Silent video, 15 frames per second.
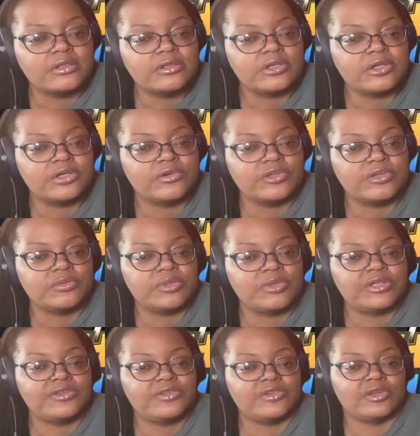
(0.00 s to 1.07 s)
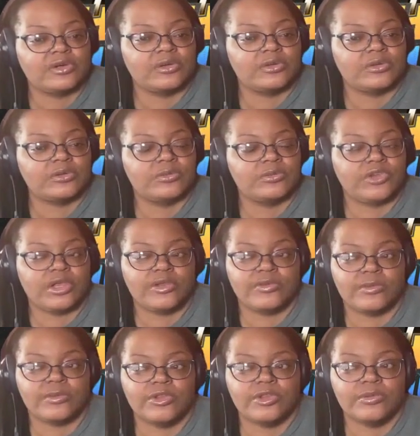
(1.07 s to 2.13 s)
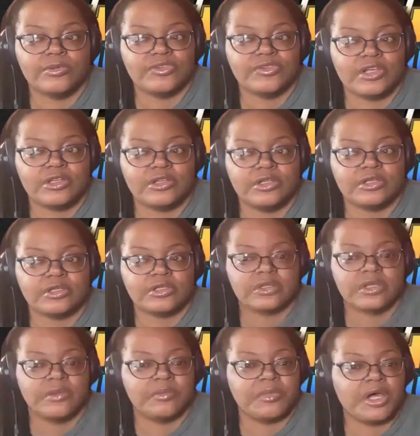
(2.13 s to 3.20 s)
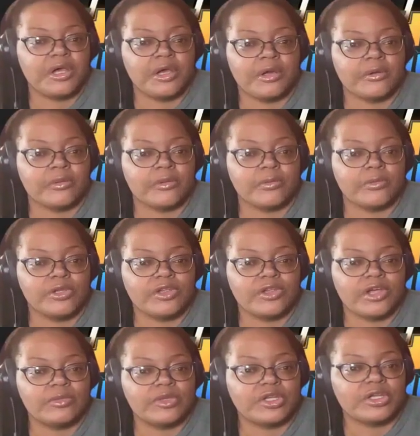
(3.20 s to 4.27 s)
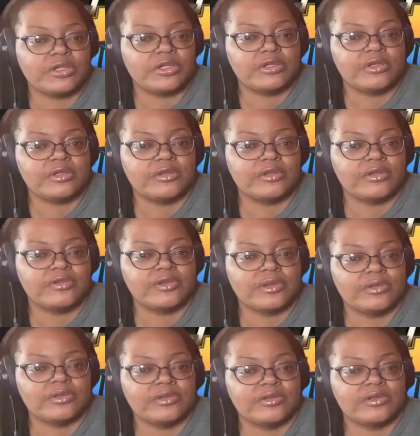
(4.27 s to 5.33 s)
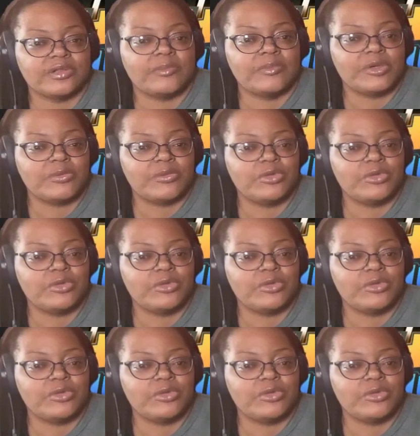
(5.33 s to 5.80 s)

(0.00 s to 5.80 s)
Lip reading: You know what I mean? So James Worthy was like, look, in my era, we dominated the Celtic. I mean, we